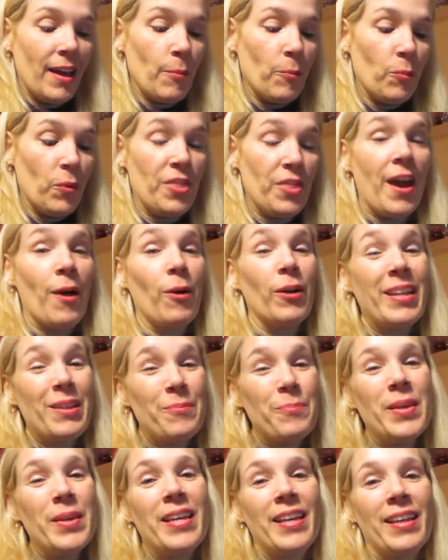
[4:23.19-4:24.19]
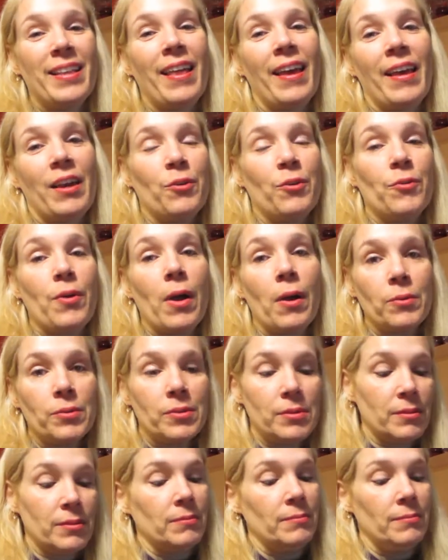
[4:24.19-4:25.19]
without it being like
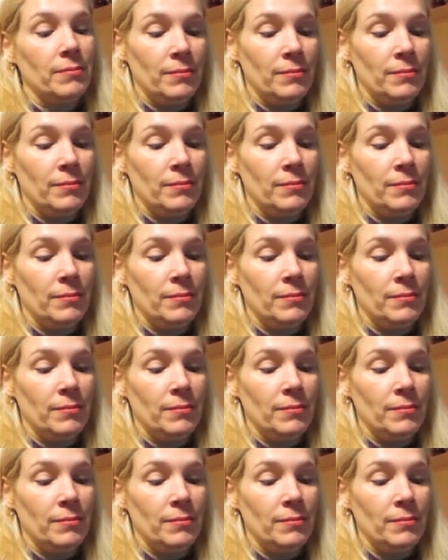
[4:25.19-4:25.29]
gross.